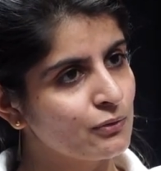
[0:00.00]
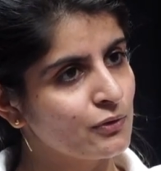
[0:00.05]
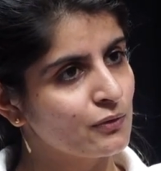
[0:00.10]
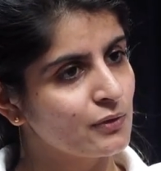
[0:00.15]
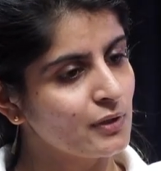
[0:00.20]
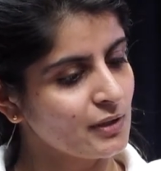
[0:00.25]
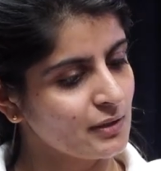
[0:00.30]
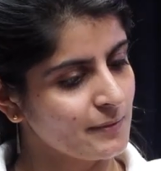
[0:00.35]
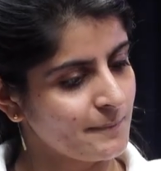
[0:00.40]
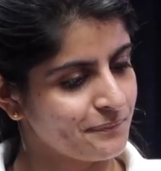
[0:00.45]

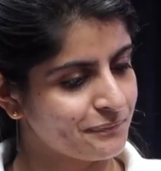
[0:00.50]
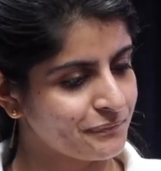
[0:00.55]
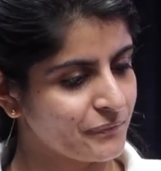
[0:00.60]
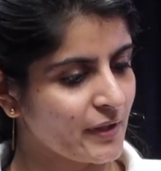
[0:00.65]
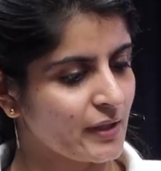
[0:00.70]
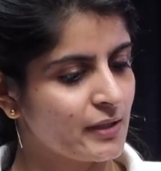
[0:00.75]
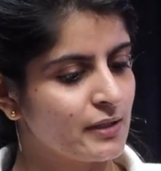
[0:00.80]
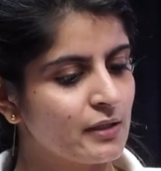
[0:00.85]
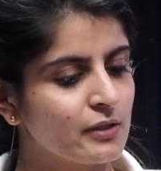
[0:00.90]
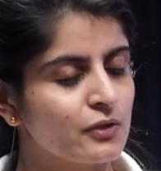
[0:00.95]
unit,
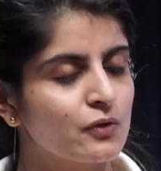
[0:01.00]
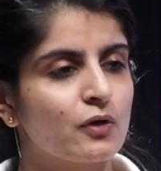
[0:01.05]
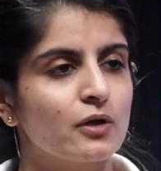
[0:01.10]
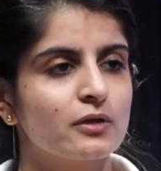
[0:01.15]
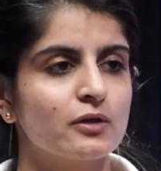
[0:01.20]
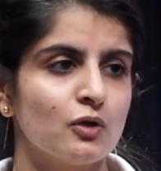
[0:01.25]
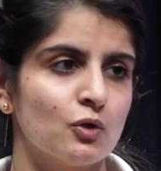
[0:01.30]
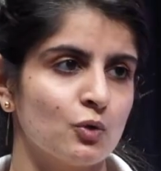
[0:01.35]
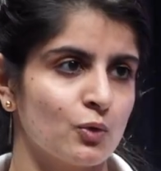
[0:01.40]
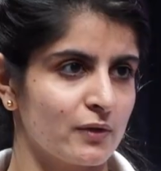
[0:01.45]
here you
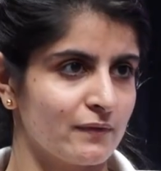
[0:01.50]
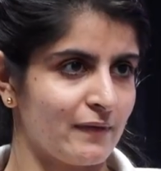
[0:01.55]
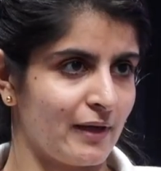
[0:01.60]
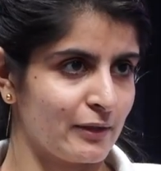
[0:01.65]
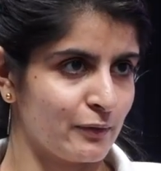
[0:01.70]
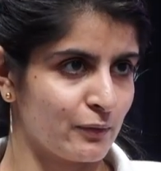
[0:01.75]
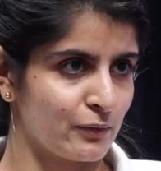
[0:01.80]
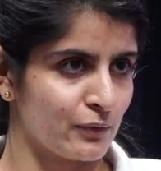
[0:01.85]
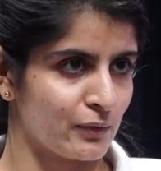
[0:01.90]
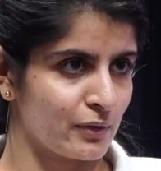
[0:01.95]
got a lower
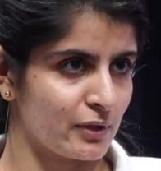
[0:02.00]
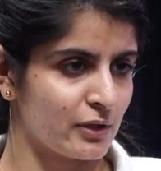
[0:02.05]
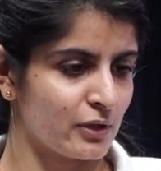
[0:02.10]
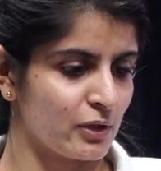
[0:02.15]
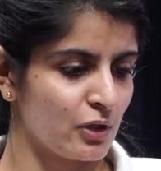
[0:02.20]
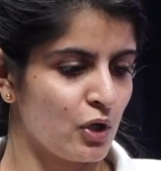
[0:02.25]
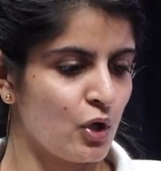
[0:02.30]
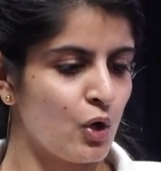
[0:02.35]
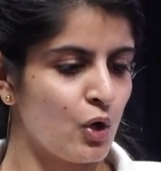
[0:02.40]
value unit.